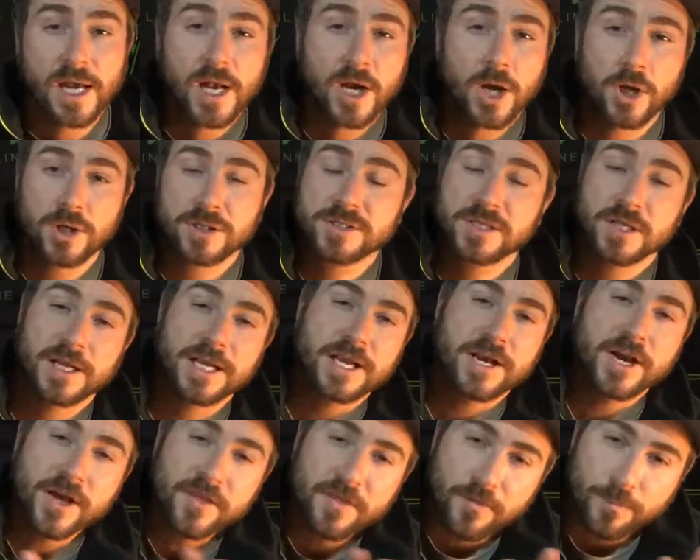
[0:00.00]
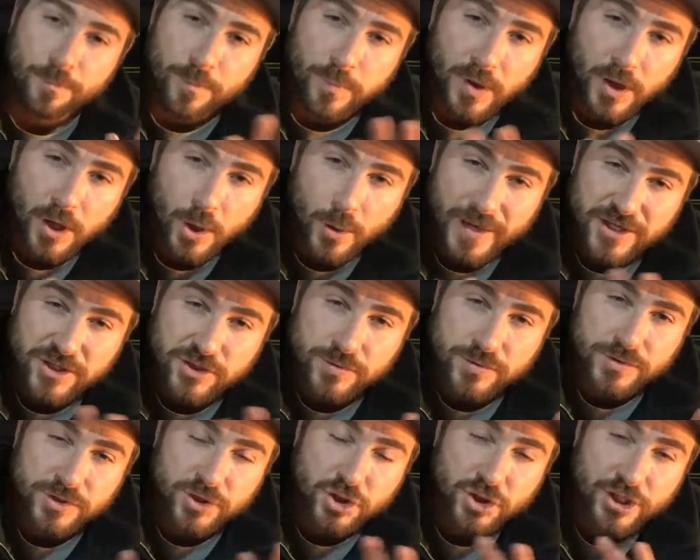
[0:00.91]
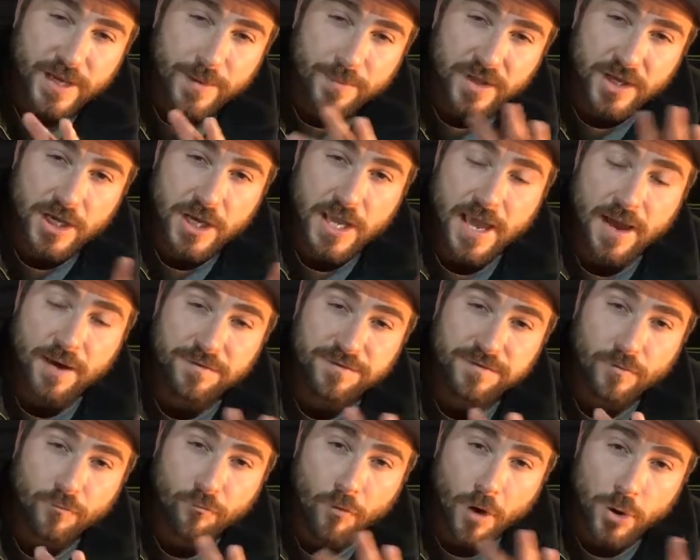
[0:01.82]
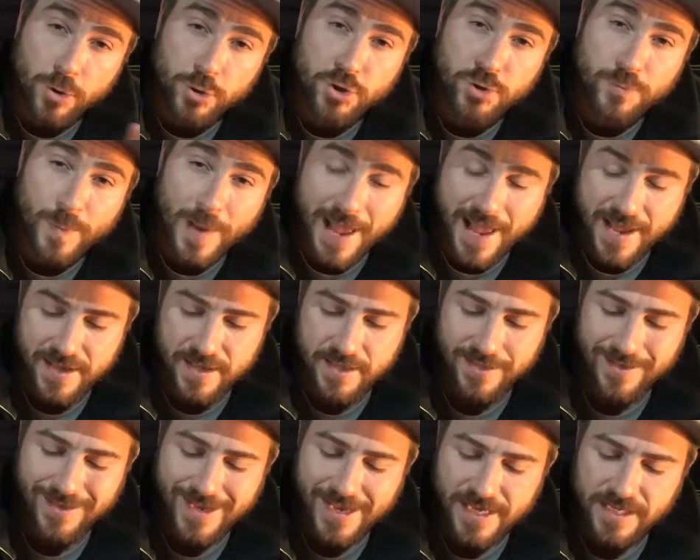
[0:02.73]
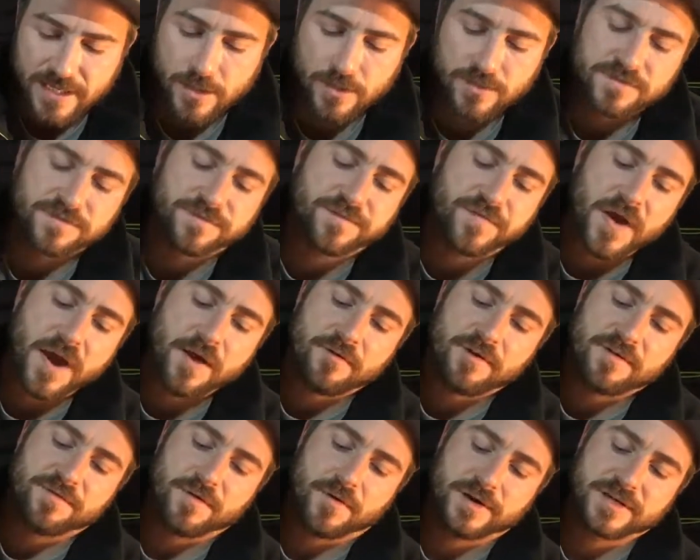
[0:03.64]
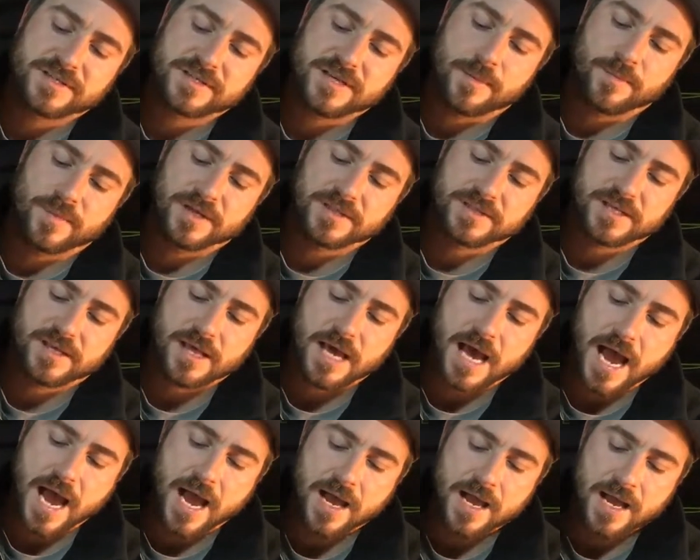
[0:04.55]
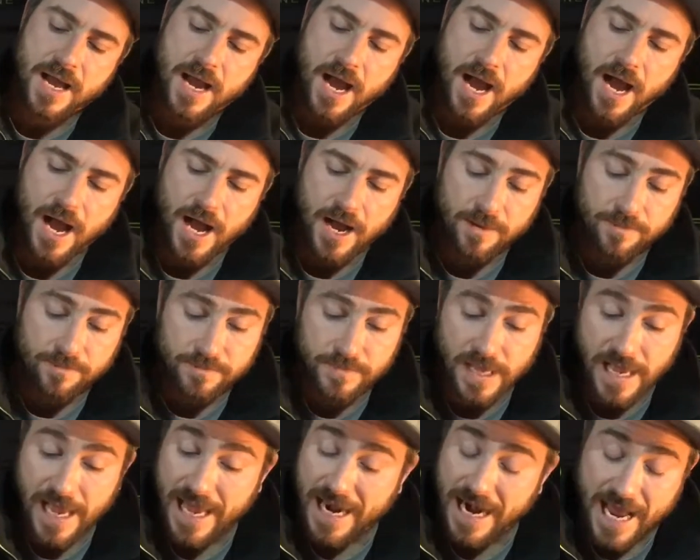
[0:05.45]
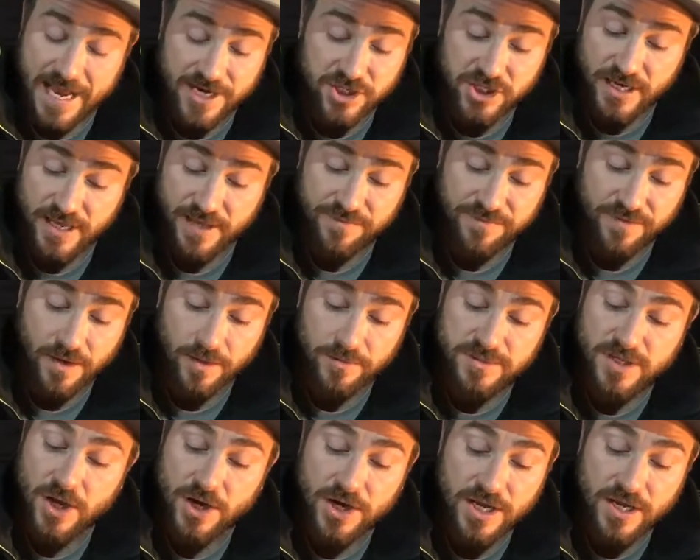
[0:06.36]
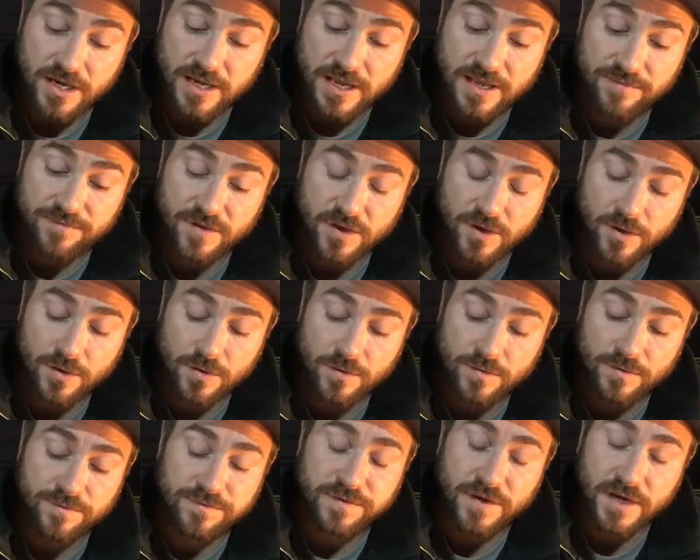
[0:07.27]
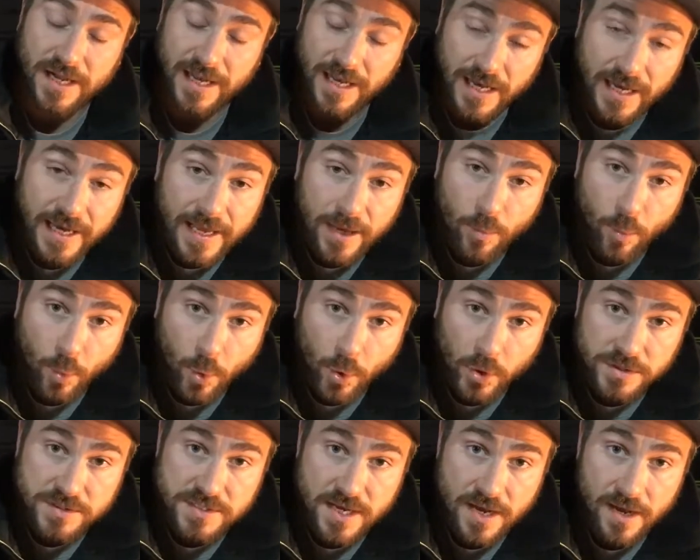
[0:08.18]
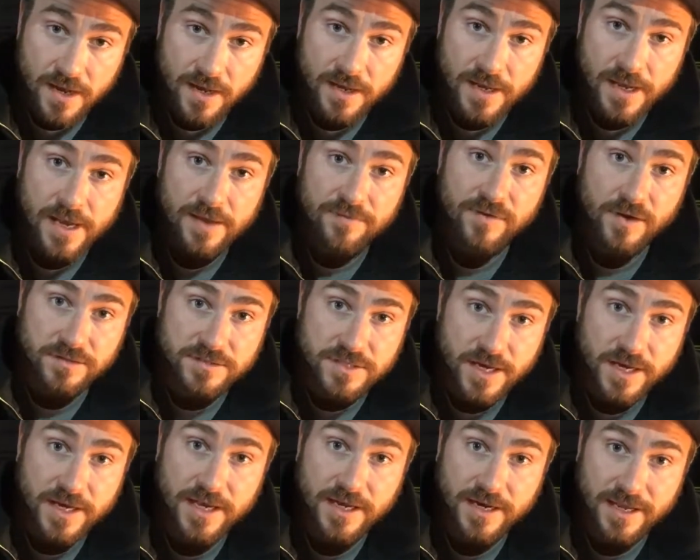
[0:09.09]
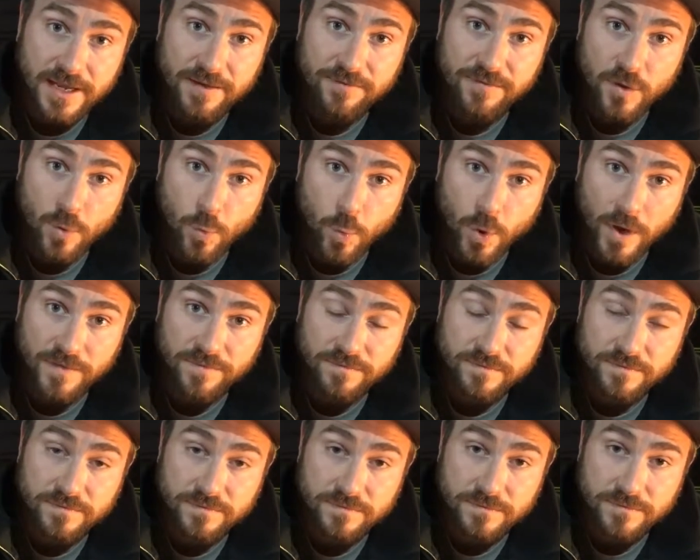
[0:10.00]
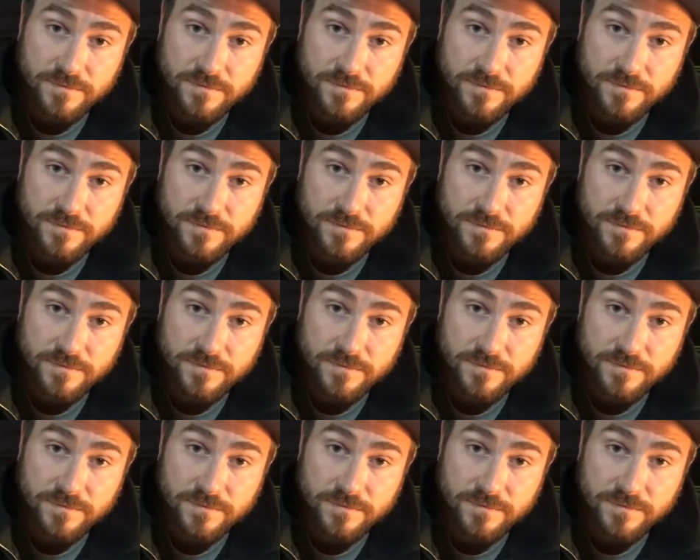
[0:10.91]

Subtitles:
Looks, you know, the bluish shimmer you get off a roach back? It looks very, very similar to that. And actually, if I was only going to give you, for clear water, if I was only going to give you one